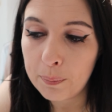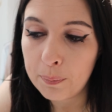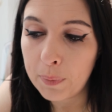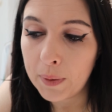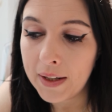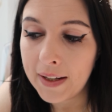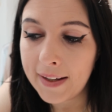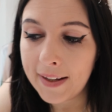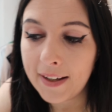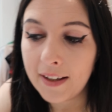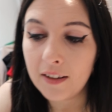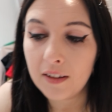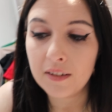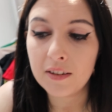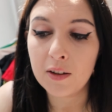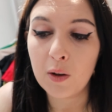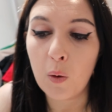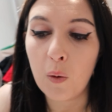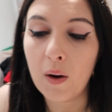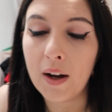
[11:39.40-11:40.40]
But it
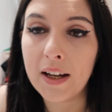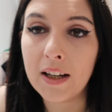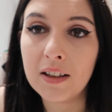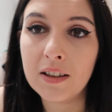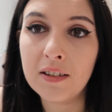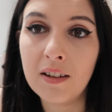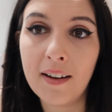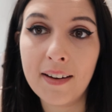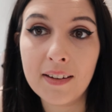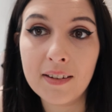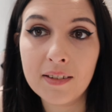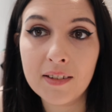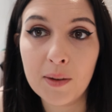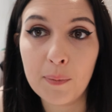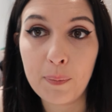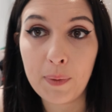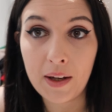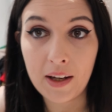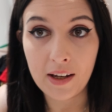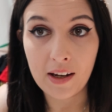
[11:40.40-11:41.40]
is quite nice
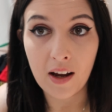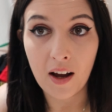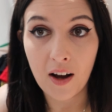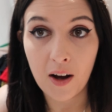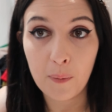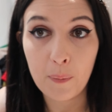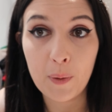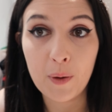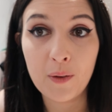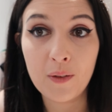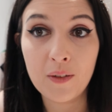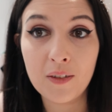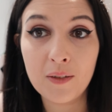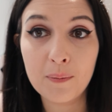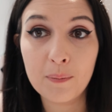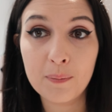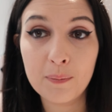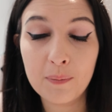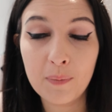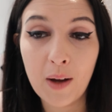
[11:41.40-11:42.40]
to be
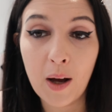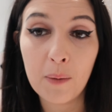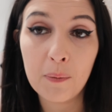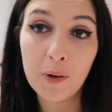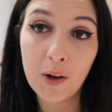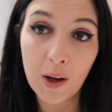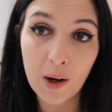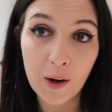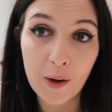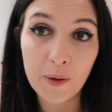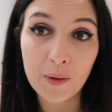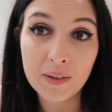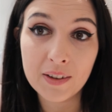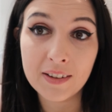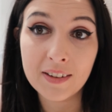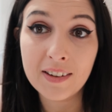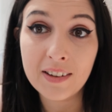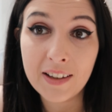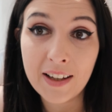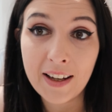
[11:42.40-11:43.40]
up close
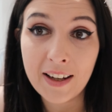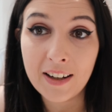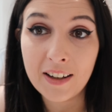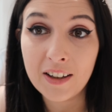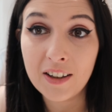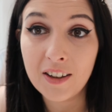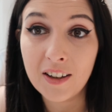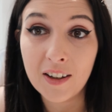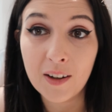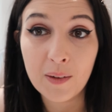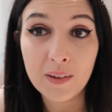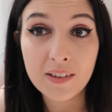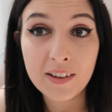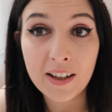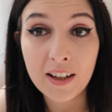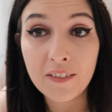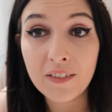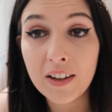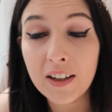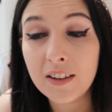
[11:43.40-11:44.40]
and seeing, you know, a
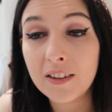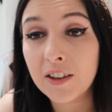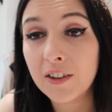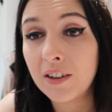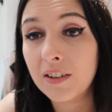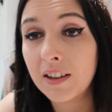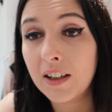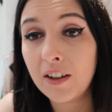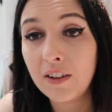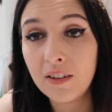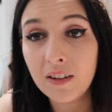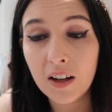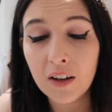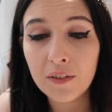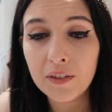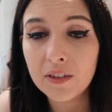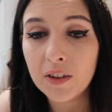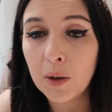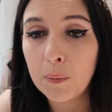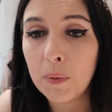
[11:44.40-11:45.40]
TV series that you
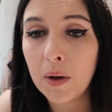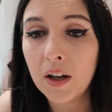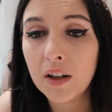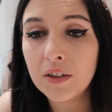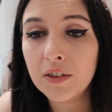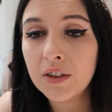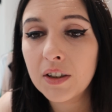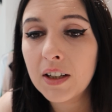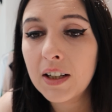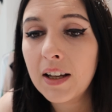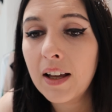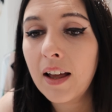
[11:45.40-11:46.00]
love so much,